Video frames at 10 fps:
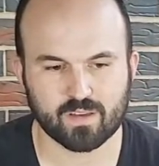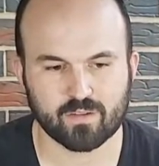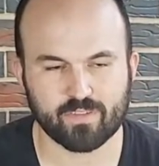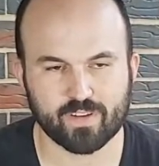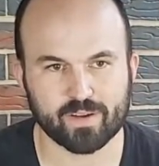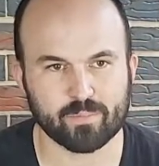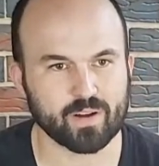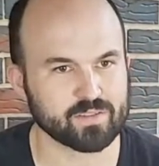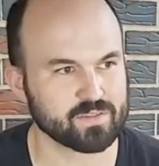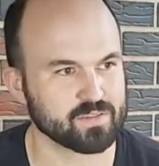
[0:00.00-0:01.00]
fine
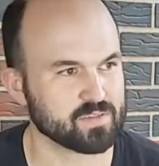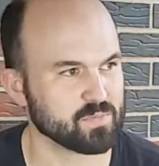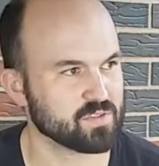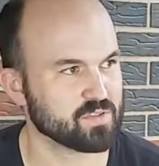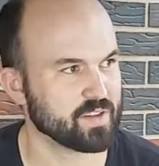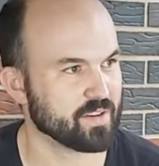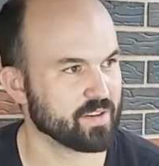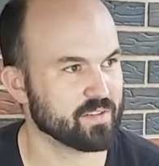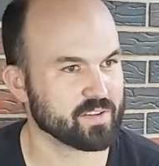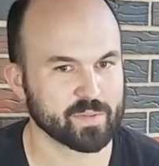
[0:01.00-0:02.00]
polish this machine, you
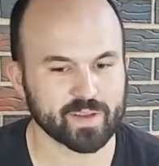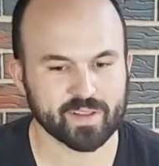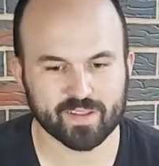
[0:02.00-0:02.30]
know what I mean?